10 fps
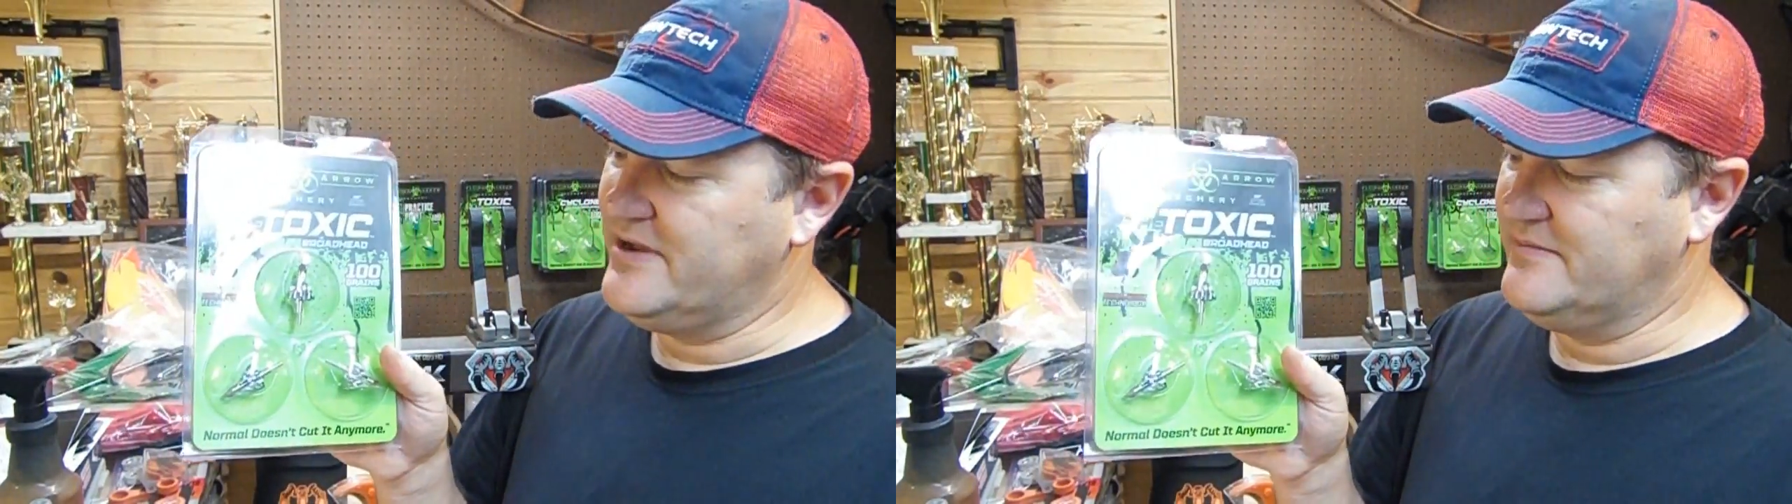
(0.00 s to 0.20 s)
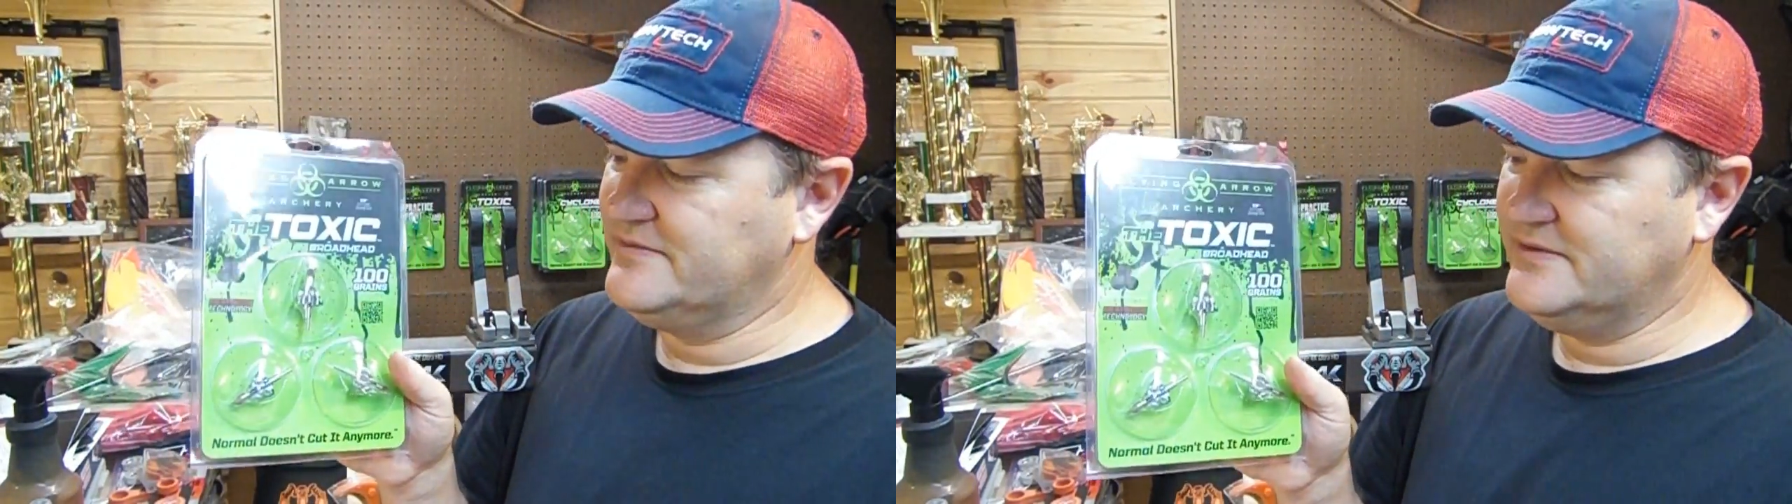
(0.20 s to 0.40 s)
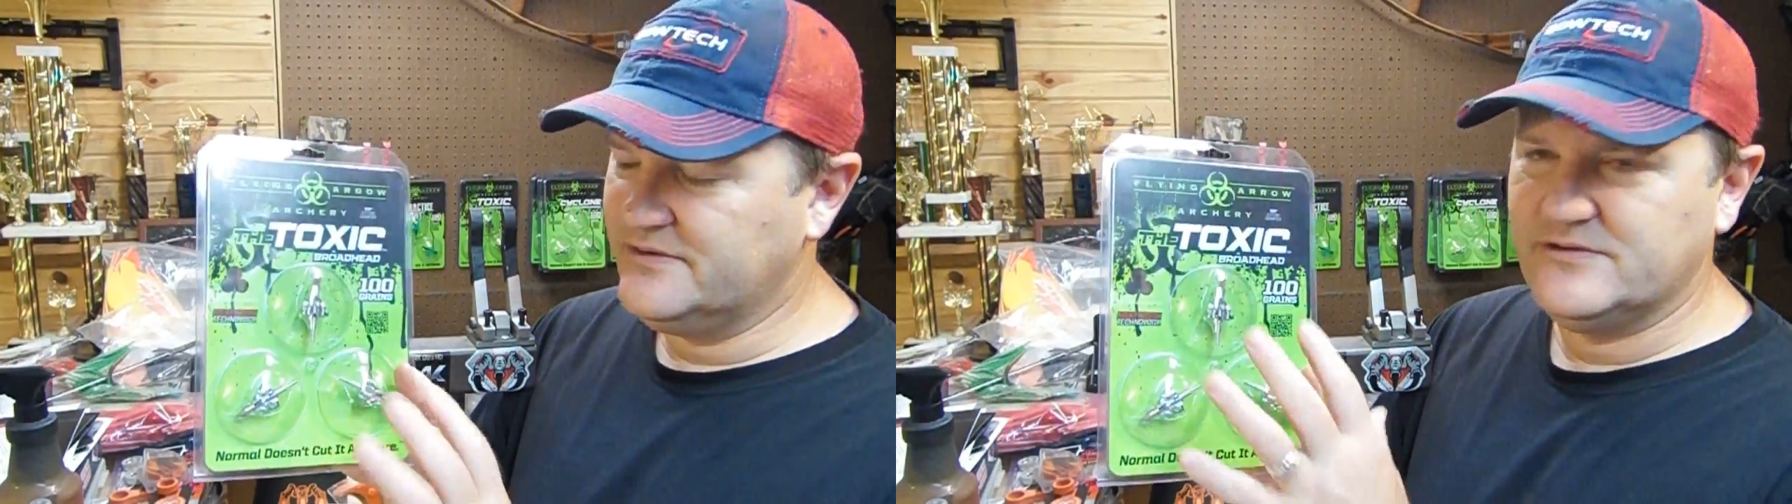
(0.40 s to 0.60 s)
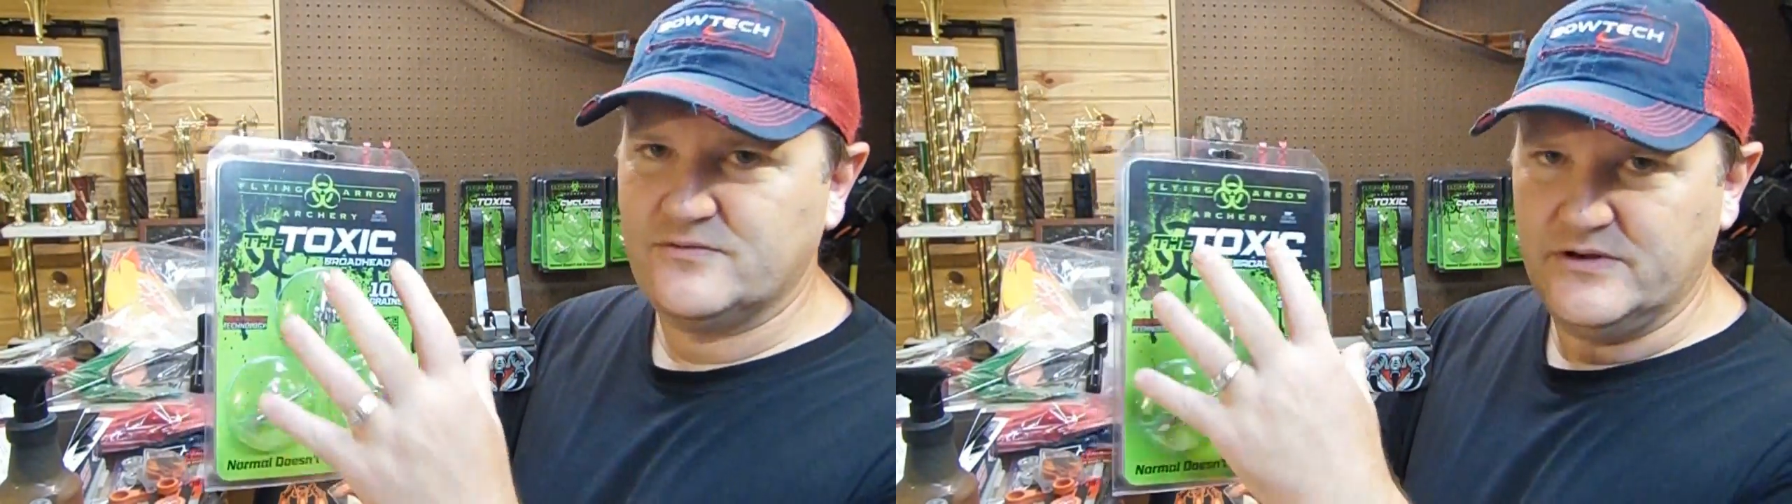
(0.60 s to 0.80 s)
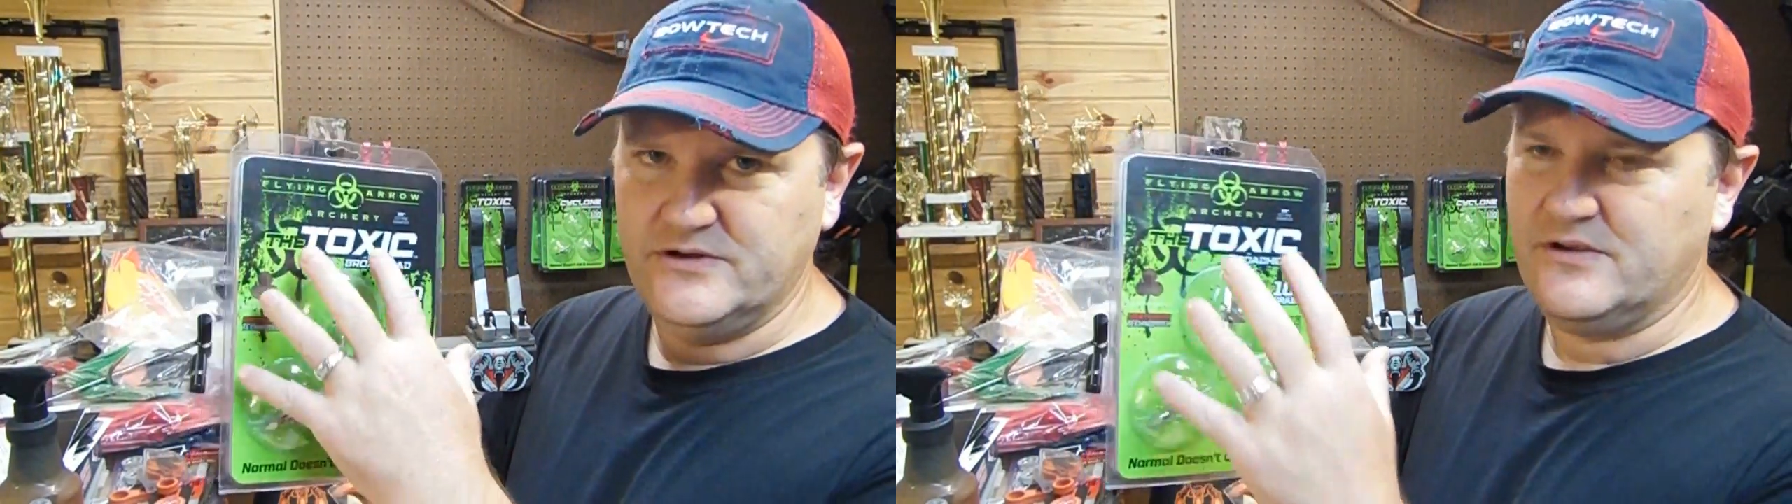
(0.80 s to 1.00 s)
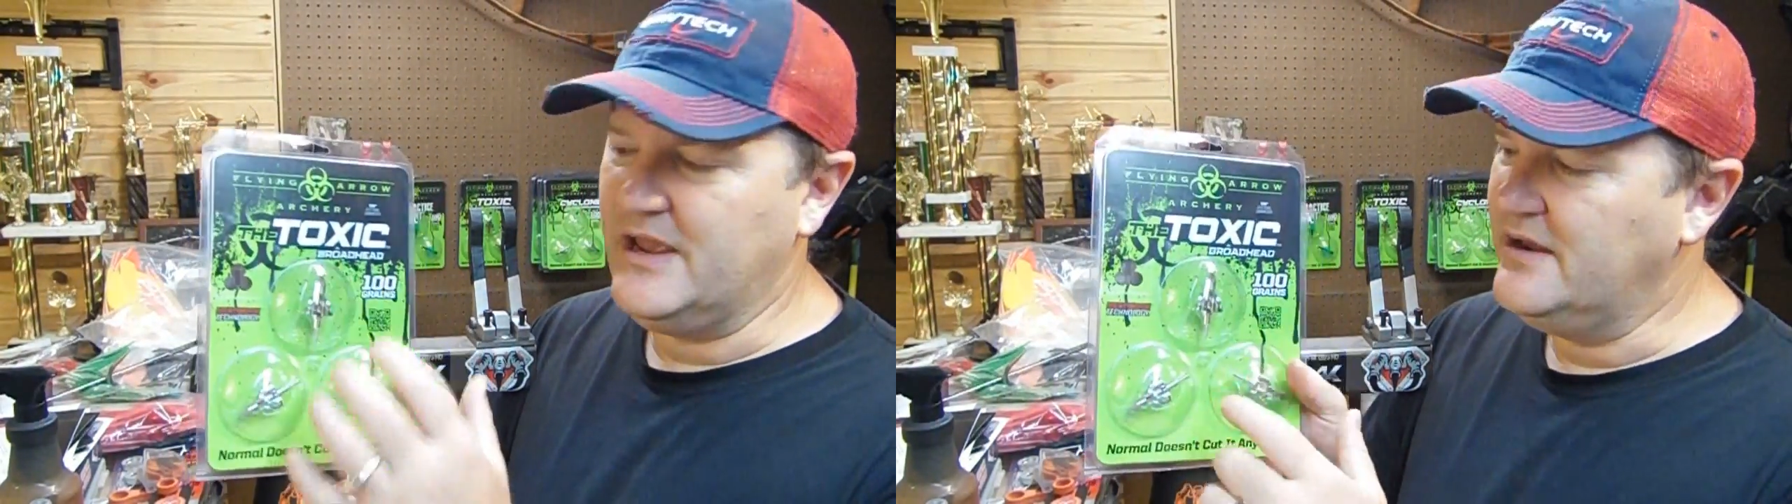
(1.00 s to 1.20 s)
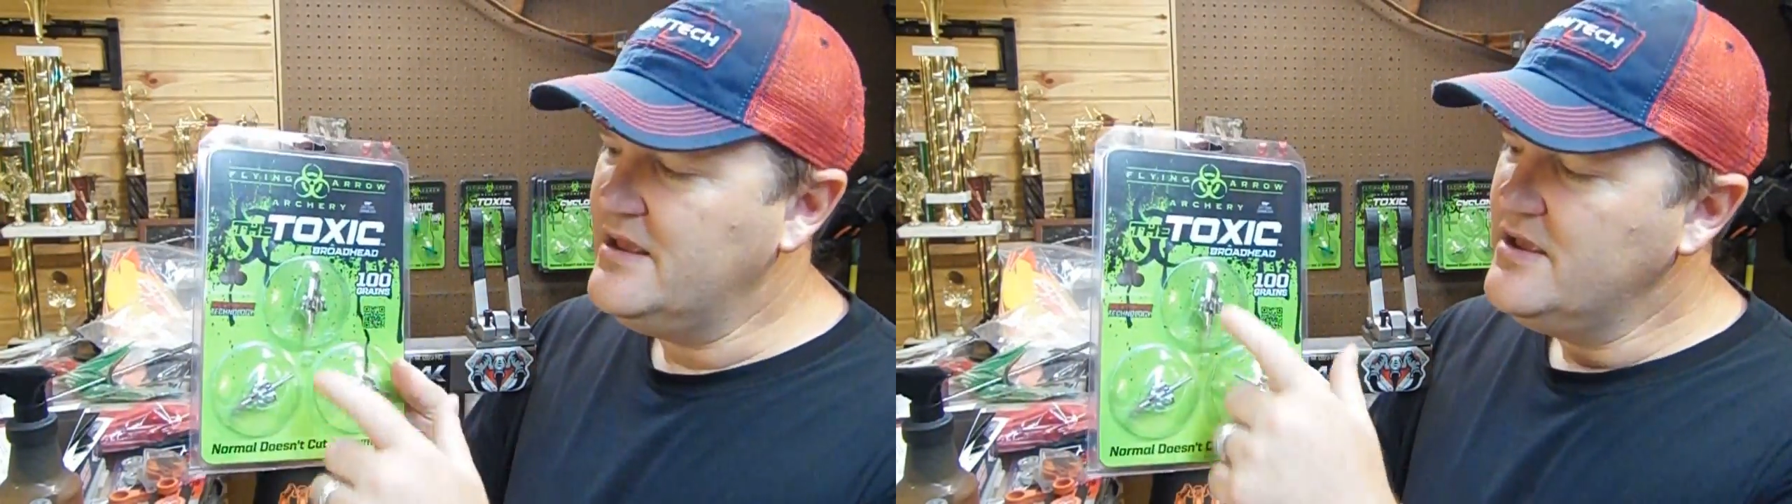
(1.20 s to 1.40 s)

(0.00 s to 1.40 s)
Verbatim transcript: comes. This is what you get.